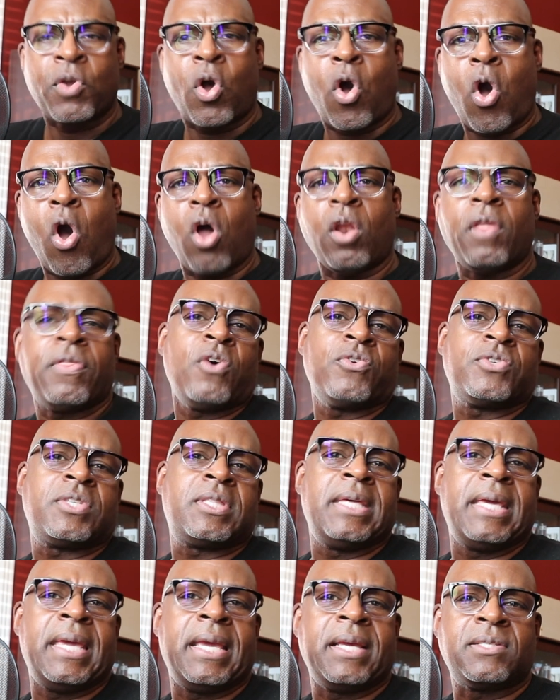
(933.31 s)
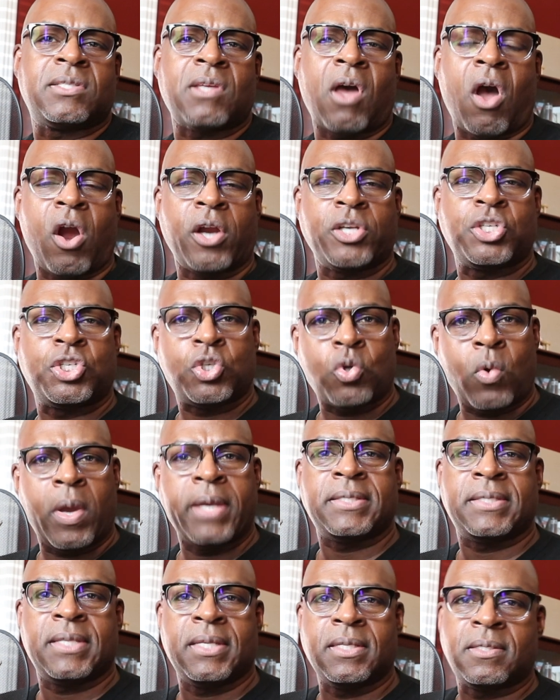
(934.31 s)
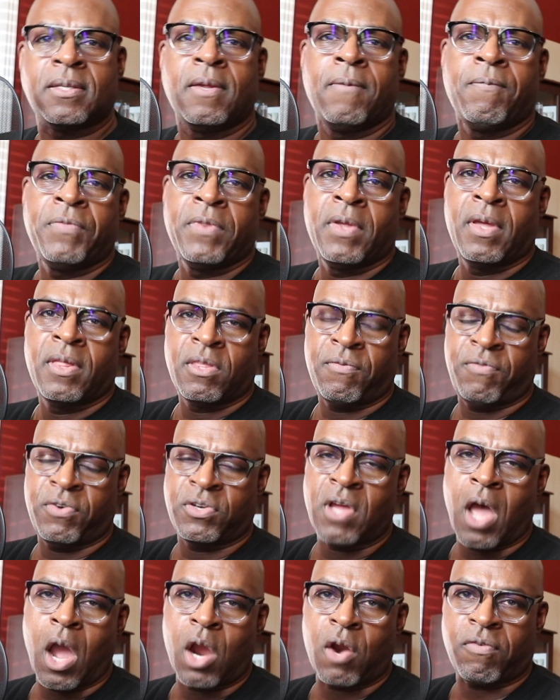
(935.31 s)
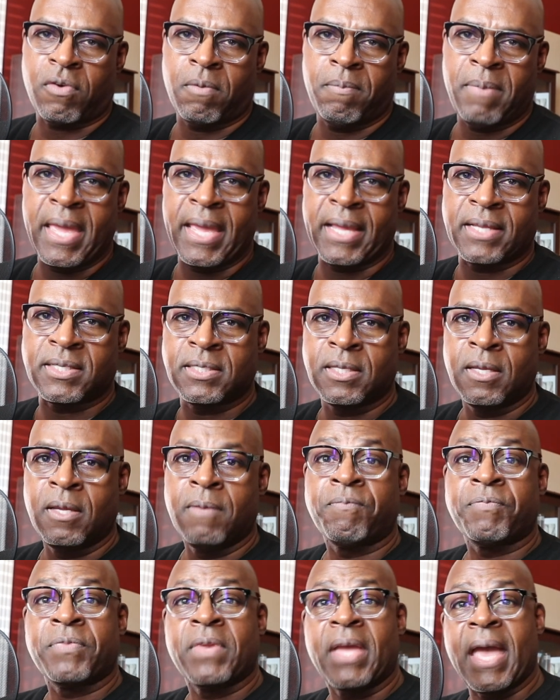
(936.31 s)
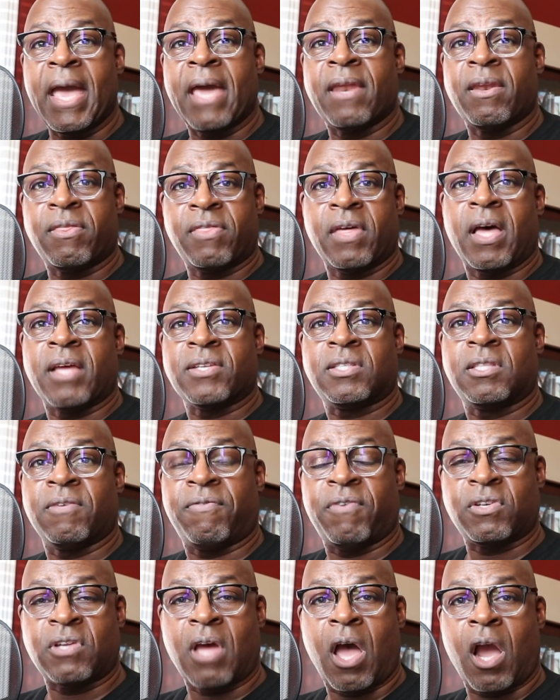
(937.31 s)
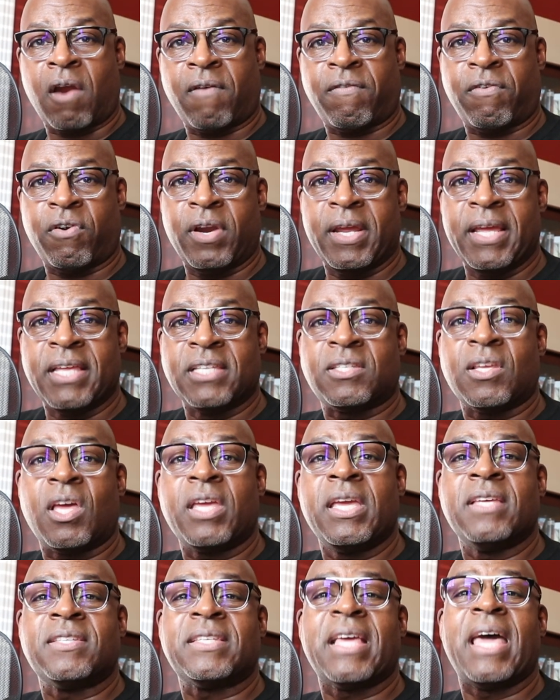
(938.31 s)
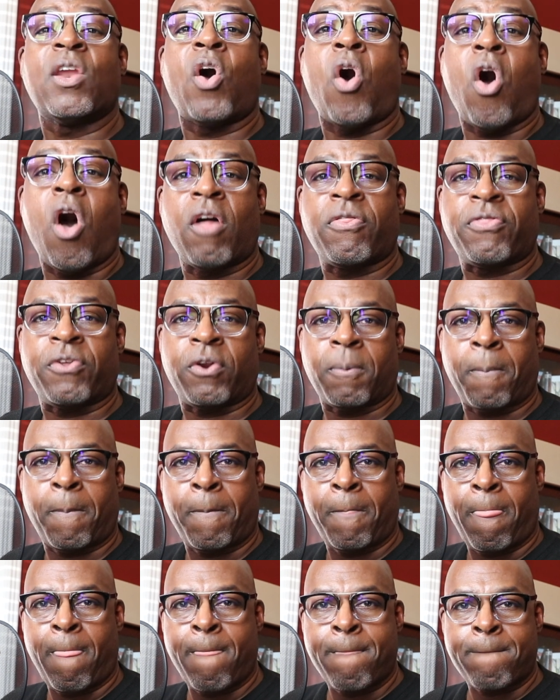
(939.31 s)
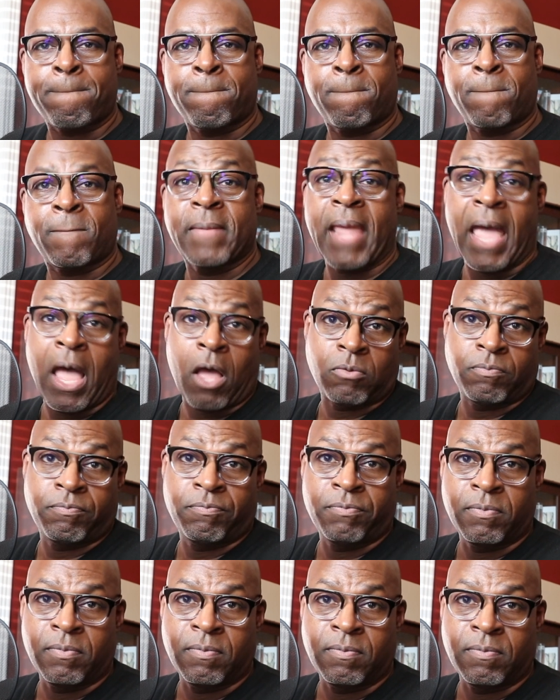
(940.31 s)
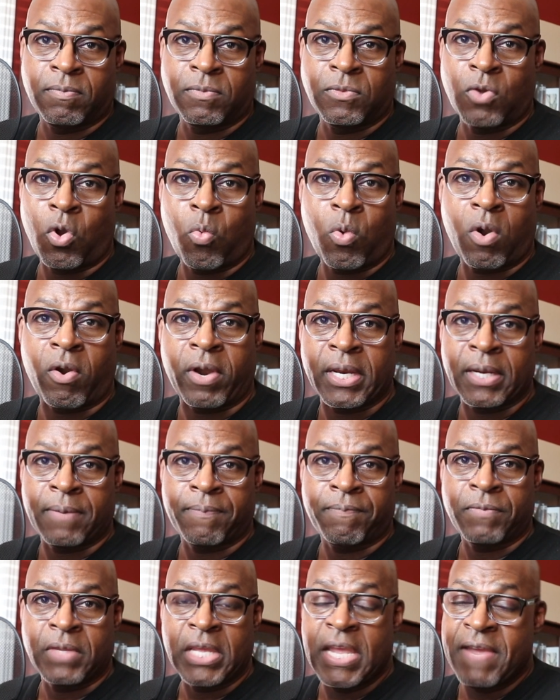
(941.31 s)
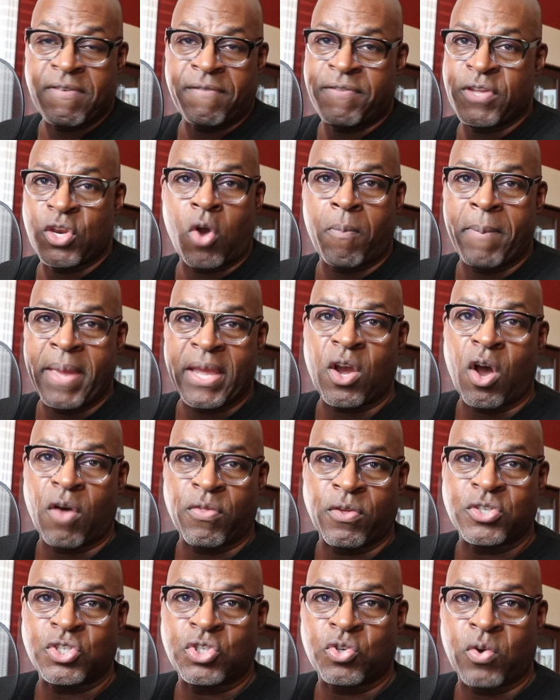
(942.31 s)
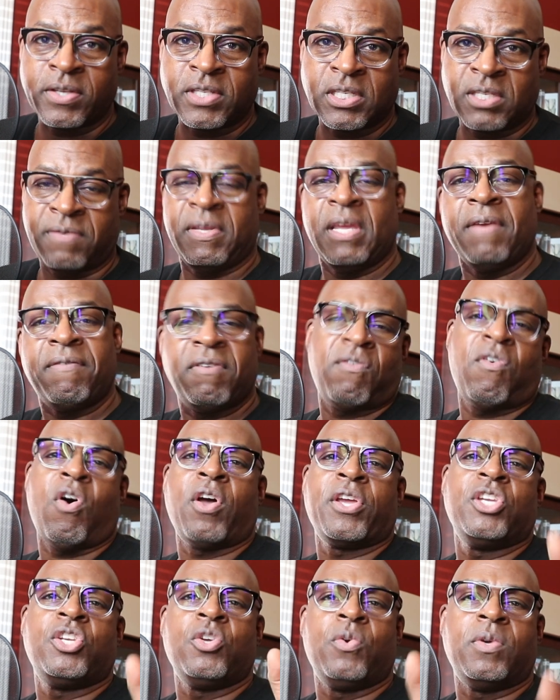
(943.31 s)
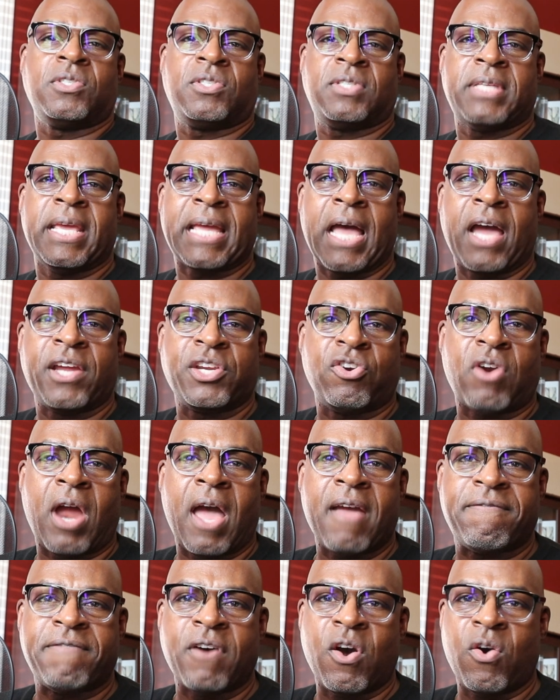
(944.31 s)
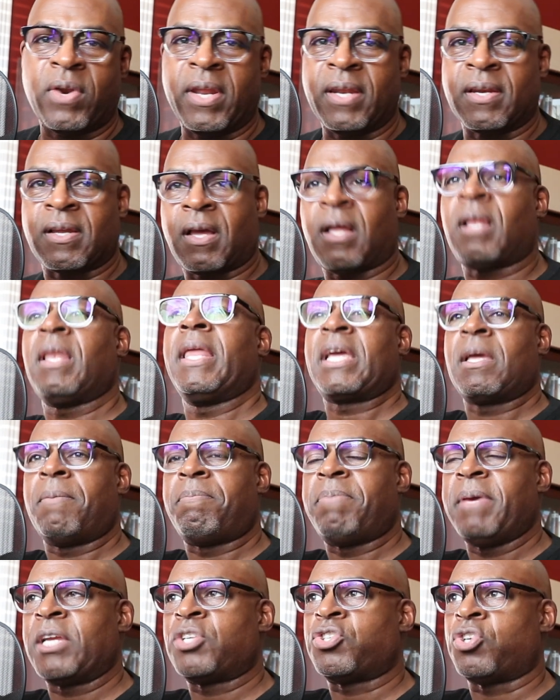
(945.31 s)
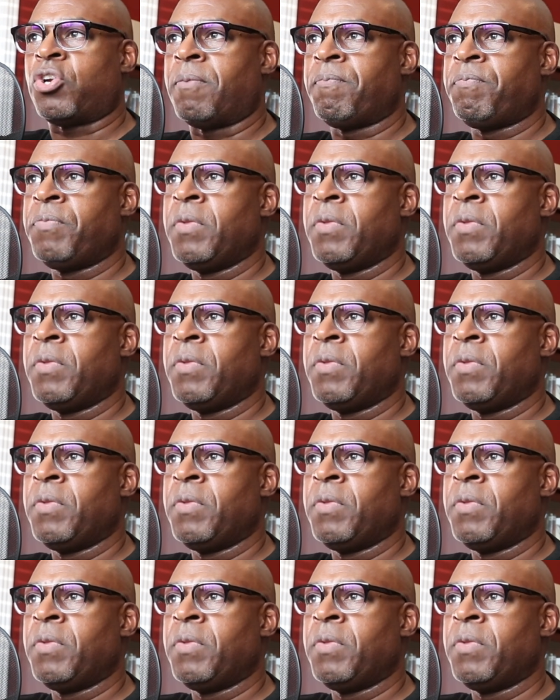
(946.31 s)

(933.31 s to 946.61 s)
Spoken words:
All of those things are choices the photographer makes, and thus the photographer is an author. Now, don't worry. Even if you don't make all those choices, even if all you do is take out your iPhone and click a picture,